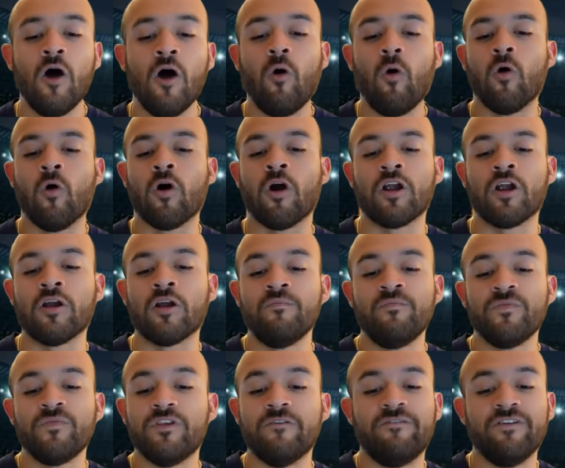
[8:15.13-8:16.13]
or
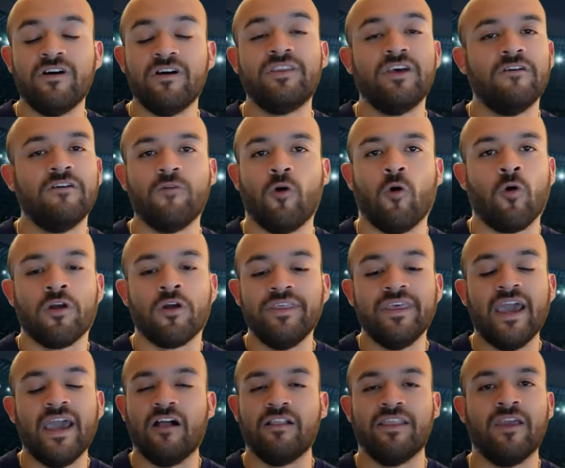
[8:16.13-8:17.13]

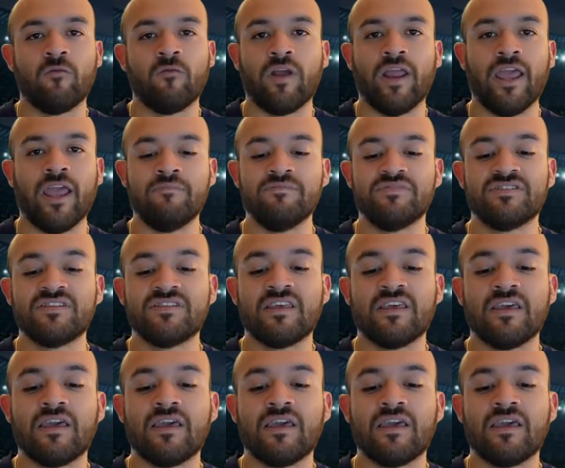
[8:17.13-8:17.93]
the LA Rams